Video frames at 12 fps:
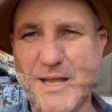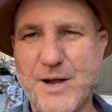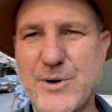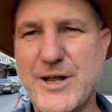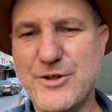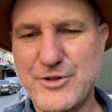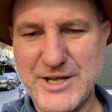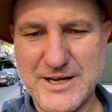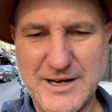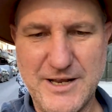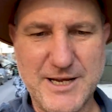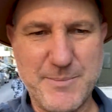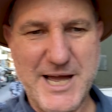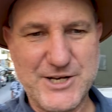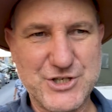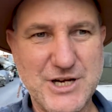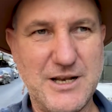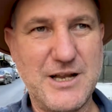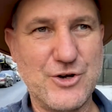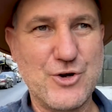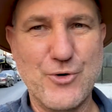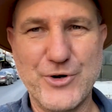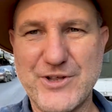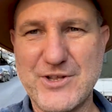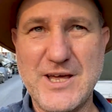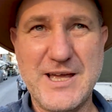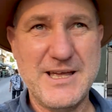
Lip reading: One other thing I like about Chulalongkorn is